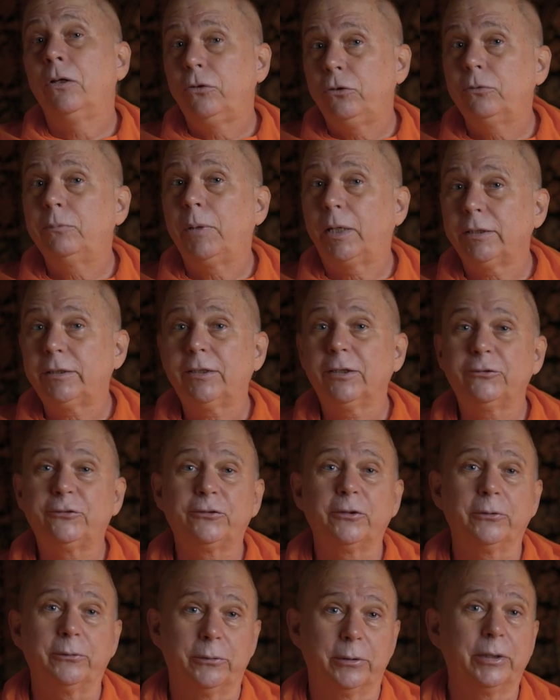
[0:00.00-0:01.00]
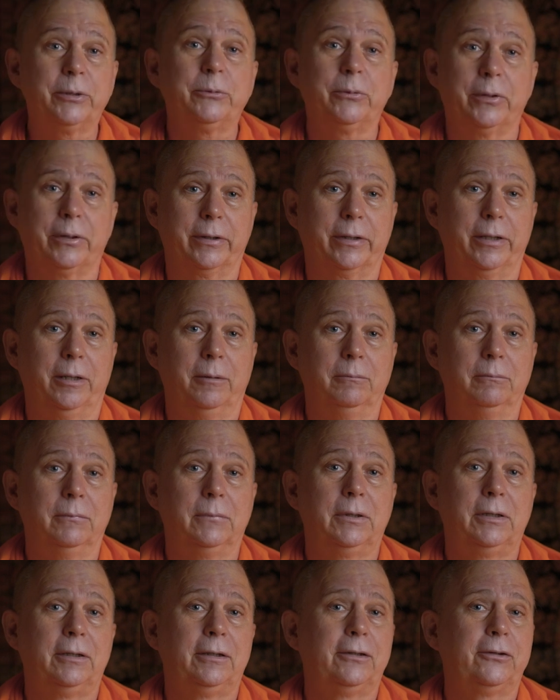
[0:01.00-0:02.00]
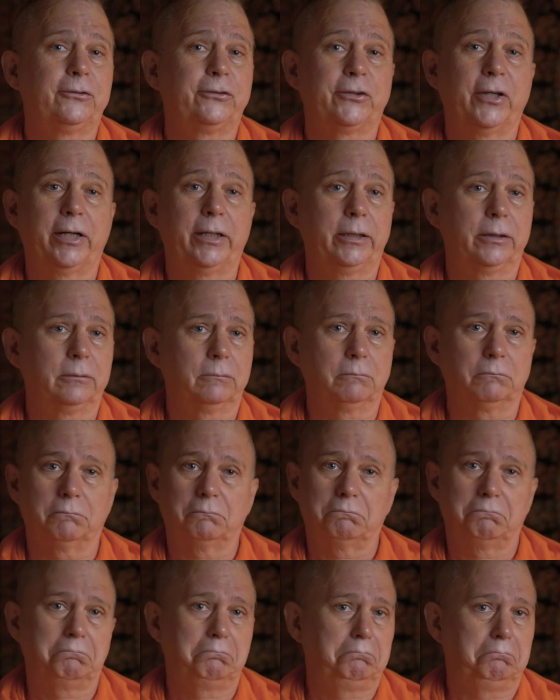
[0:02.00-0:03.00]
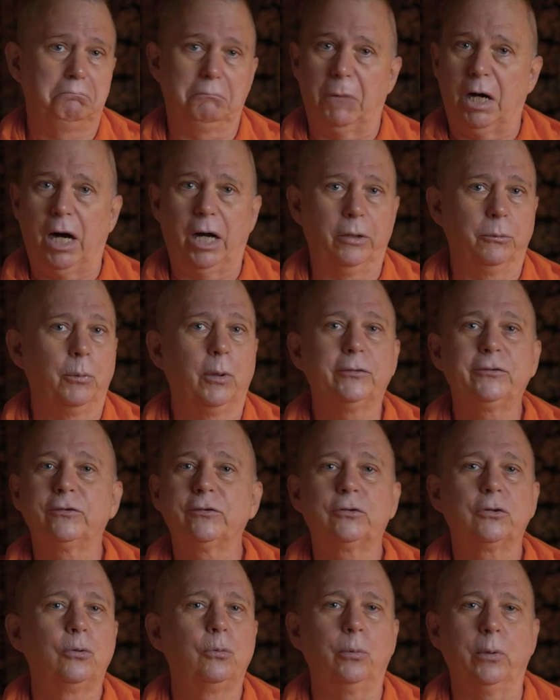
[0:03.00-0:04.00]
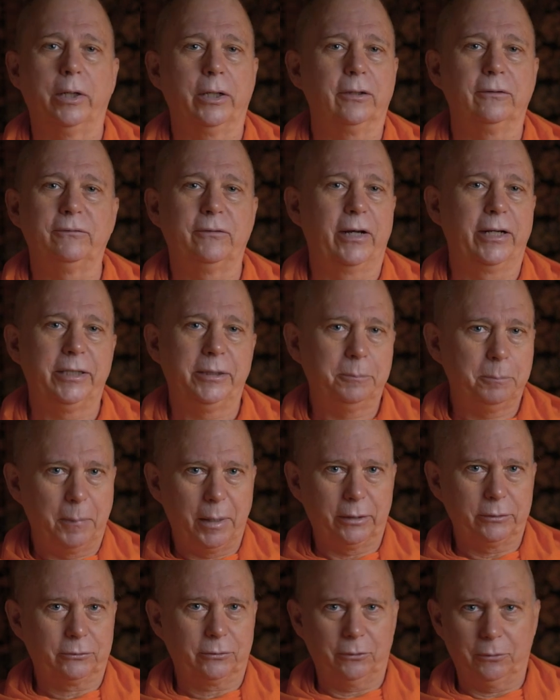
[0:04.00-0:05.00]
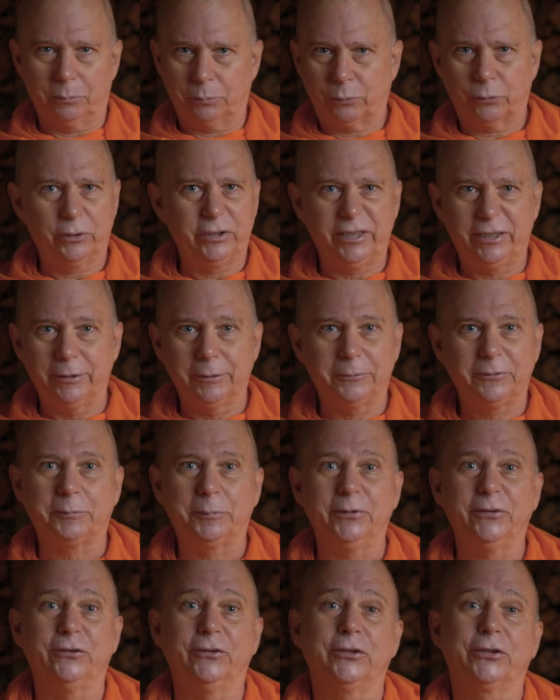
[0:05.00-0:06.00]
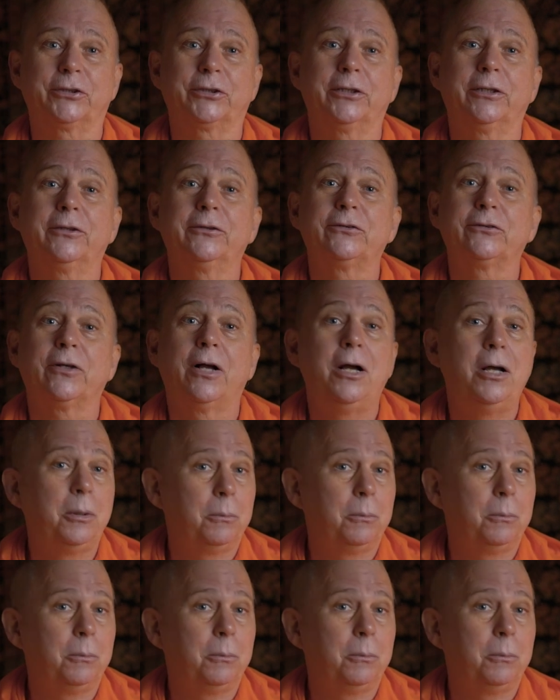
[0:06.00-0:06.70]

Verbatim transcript: You might disagree with them, saying, I wasn't aware of any mental predispositions